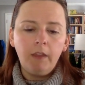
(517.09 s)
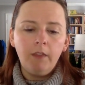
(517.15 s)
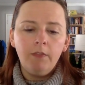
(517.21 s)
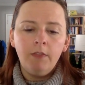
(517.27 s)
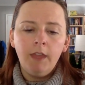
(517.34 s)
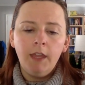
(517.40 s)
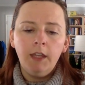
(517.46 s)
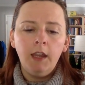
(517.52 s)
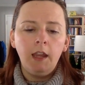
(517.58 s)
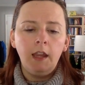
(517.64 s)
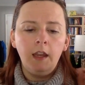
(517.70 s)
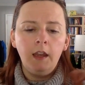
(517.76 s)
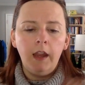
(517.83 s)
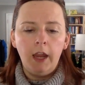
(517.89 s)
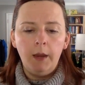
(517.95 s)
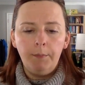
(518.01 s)
Then
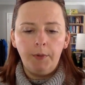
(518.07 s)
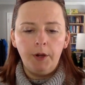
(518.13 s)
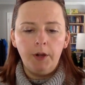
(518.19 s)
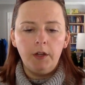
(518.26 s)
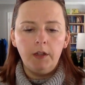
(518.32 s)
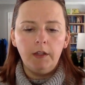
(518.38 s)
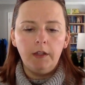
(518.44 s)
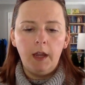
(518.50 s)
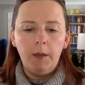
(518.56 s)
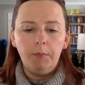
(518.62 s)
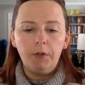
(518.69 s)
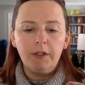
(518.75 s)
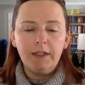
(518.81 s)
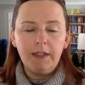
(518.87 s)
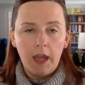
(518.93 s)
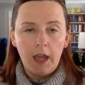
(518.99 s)
in April
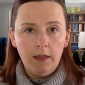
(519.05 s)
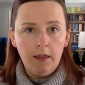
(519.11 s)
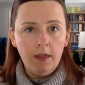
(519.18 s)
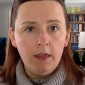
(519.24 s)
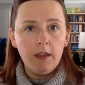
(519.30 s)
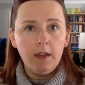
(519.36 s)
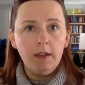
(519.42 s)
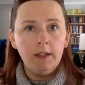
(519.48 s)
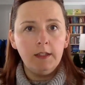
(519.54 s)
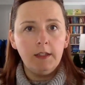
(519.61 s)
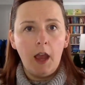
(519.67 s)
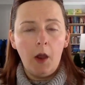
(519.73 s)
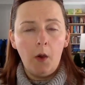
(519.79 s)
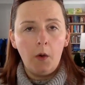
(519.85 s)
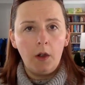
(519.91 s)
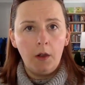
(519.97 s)
10th is
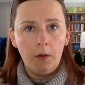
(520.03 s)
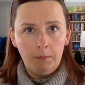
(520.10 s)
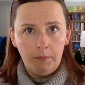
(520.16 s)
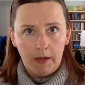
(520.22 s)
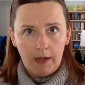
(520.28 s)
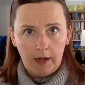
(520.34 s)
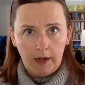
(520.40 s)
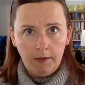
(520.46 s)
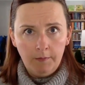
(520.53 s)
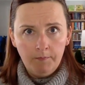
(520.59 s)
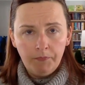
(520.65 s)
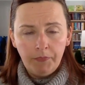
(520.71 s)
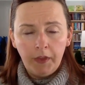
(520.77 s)
our meeting.